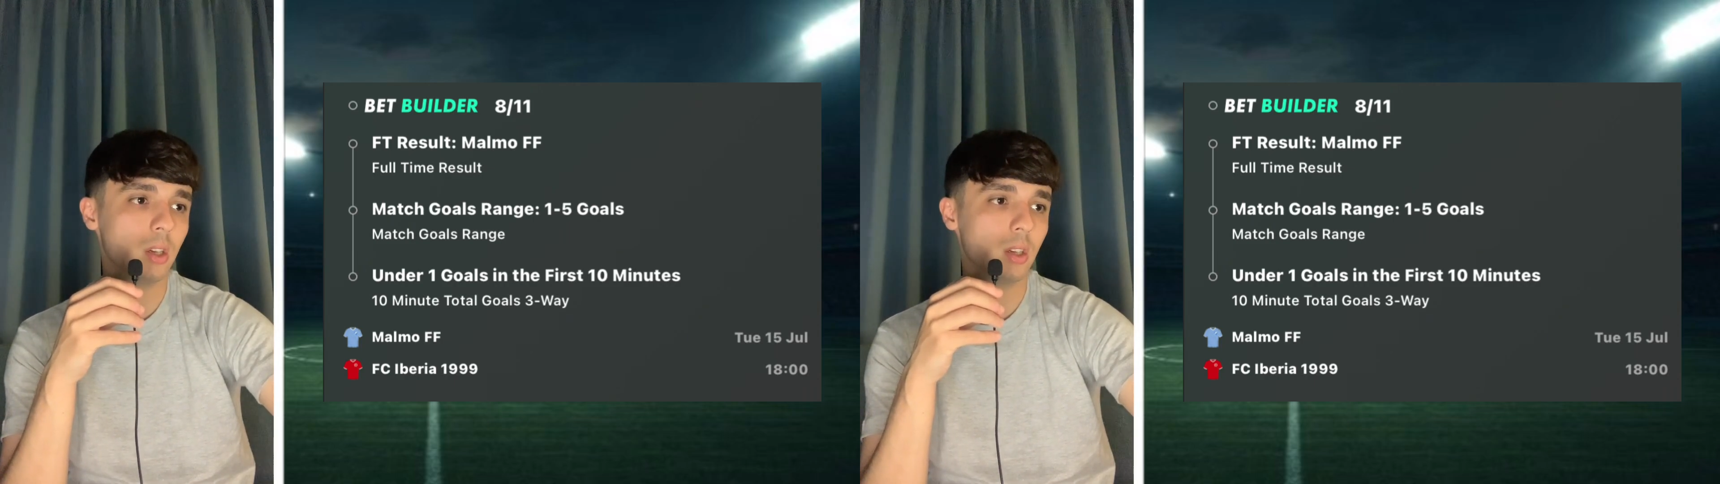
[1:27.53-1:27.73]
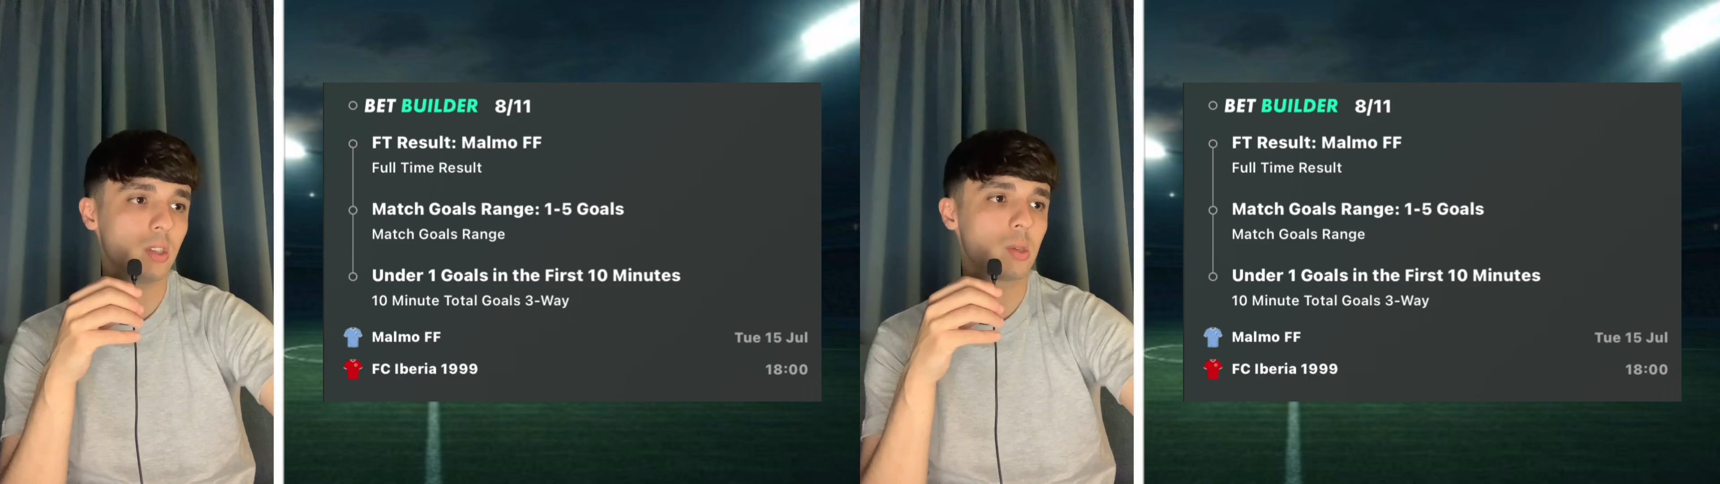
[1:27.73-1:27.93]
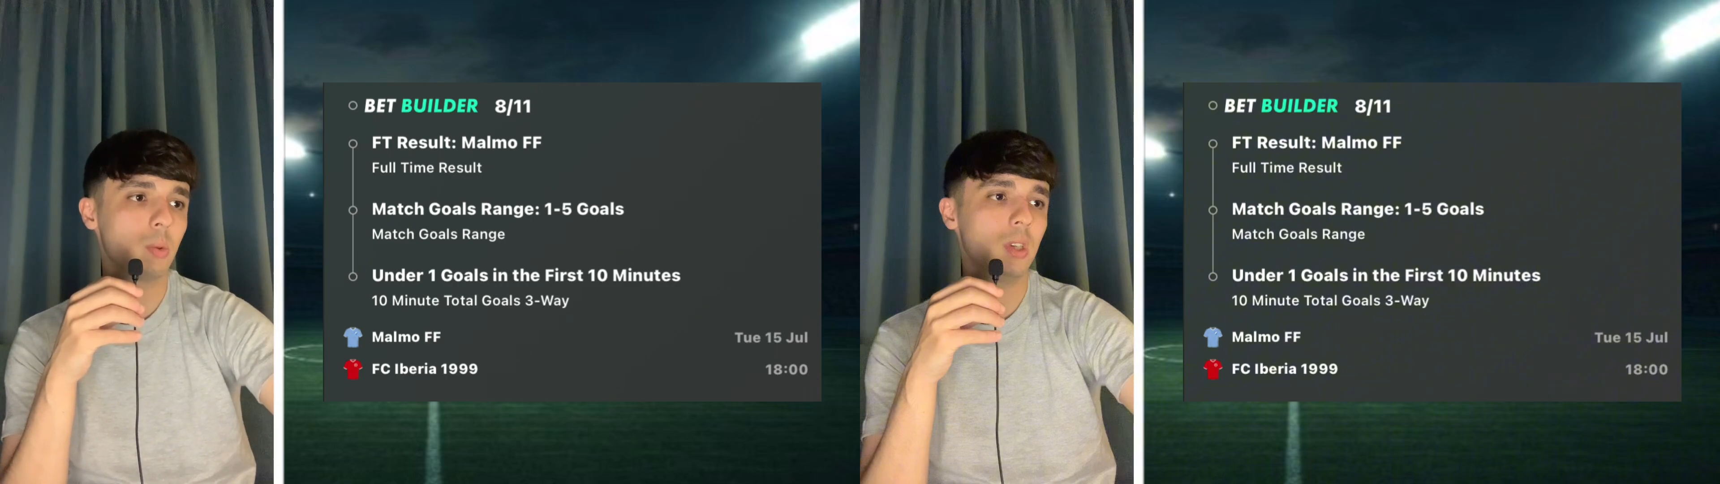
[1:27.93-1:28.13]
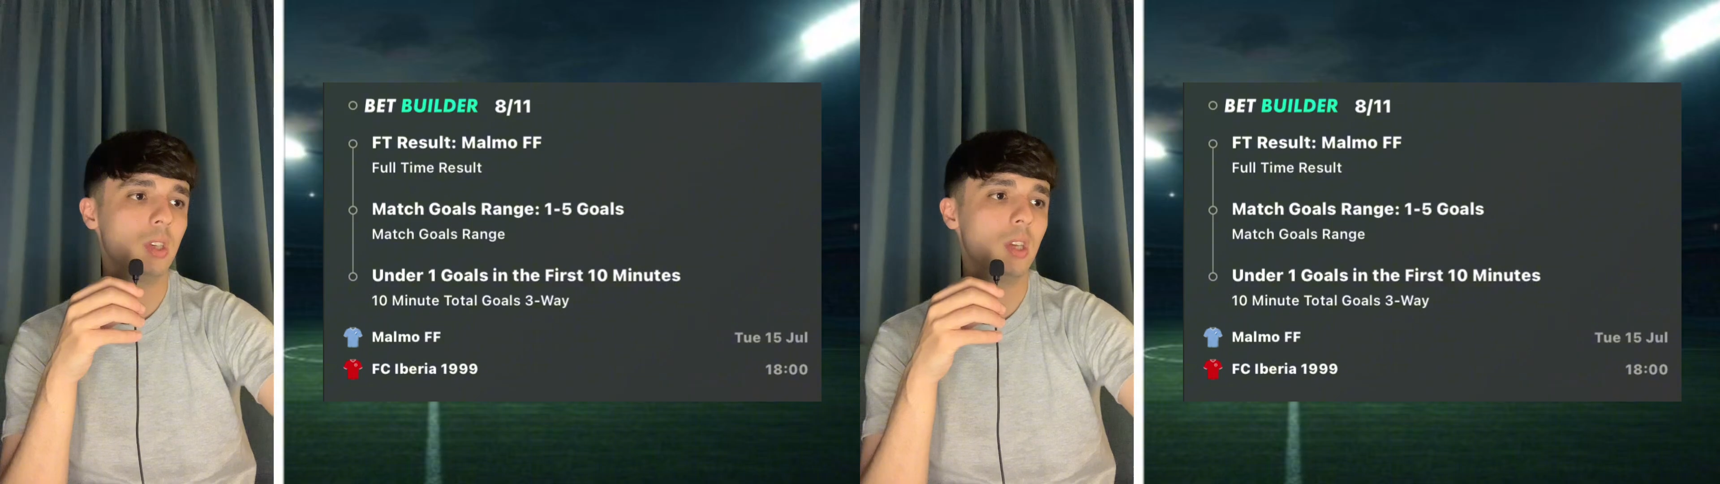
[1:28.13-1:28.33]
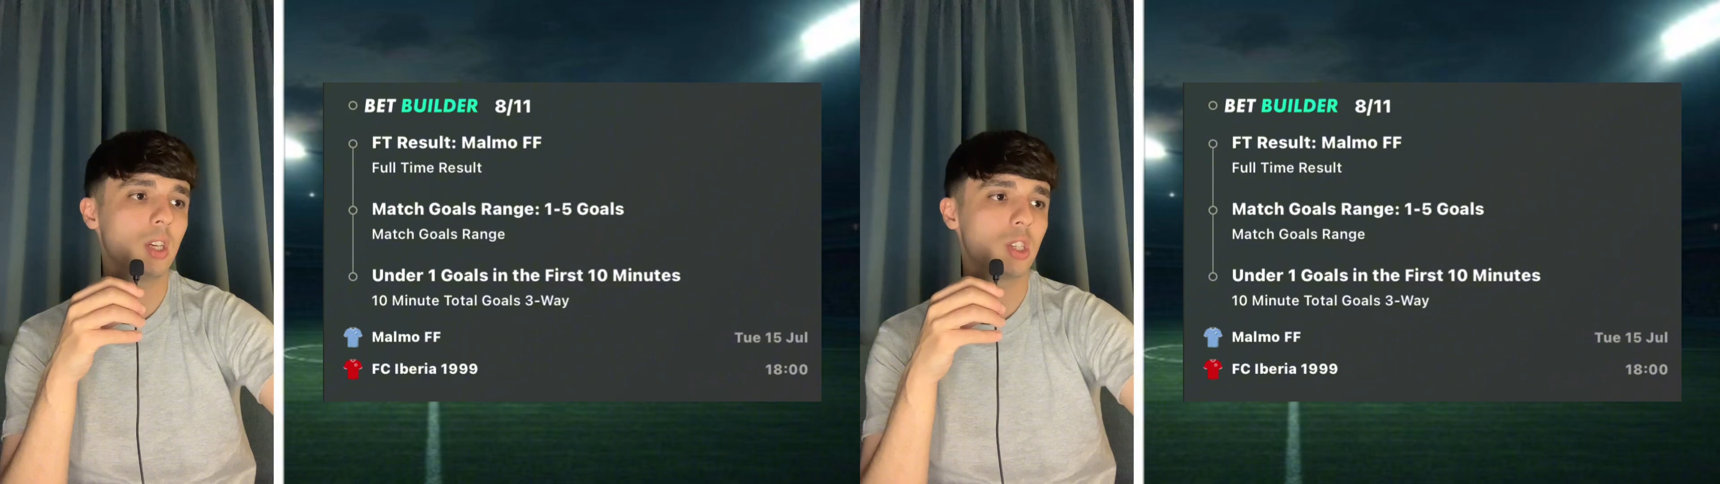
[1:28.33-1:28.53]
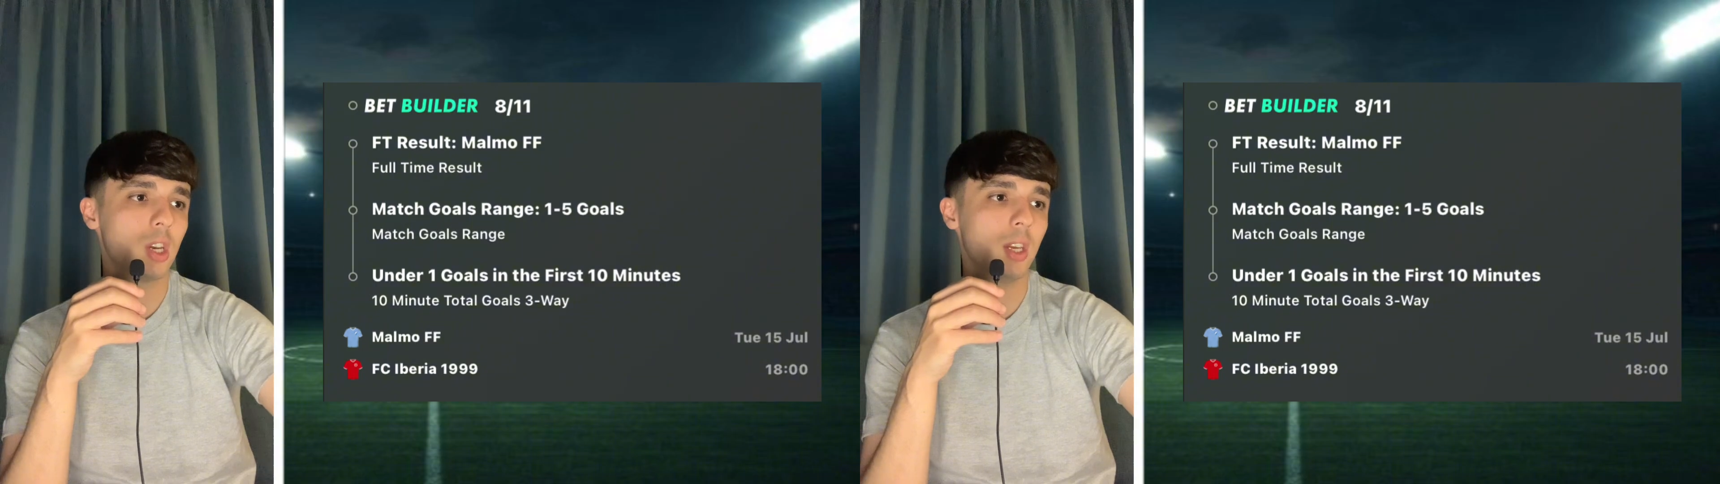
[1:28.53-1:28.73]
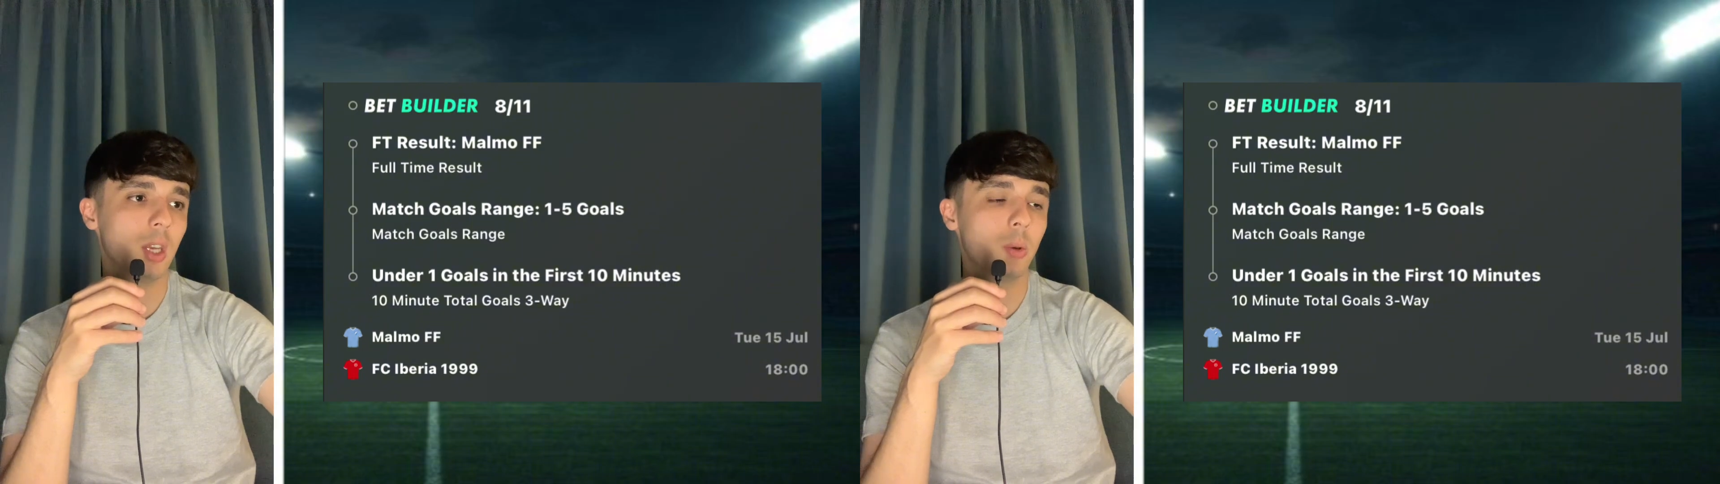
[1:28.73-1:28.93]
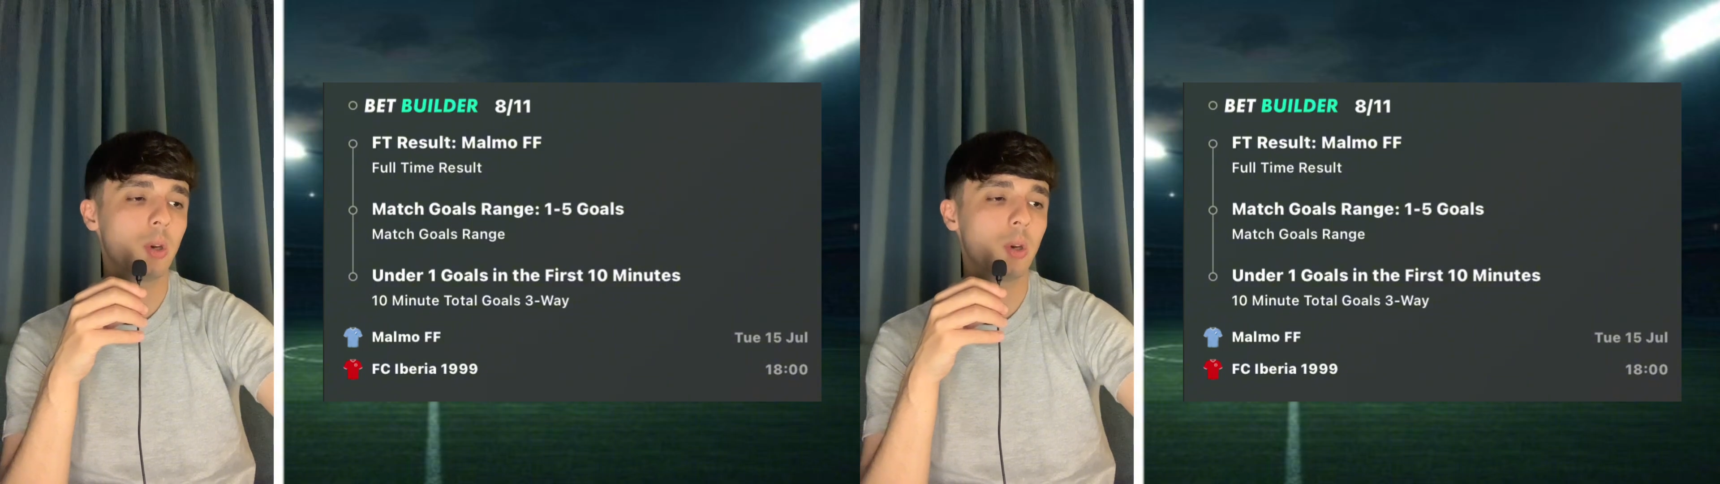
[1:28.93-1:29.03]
and Swedish league.